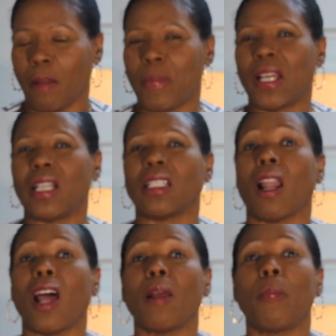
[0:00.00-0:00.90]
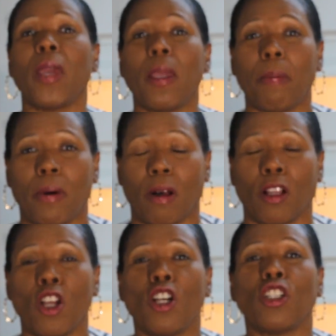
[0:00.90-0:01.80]
because a lot of
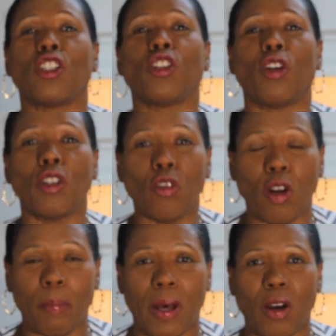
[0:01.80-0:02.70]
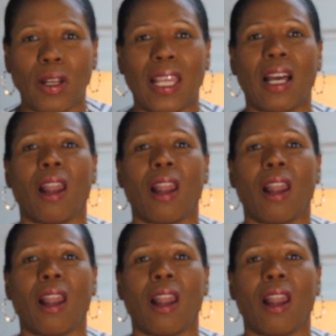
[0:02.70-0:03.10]
people don't know about it.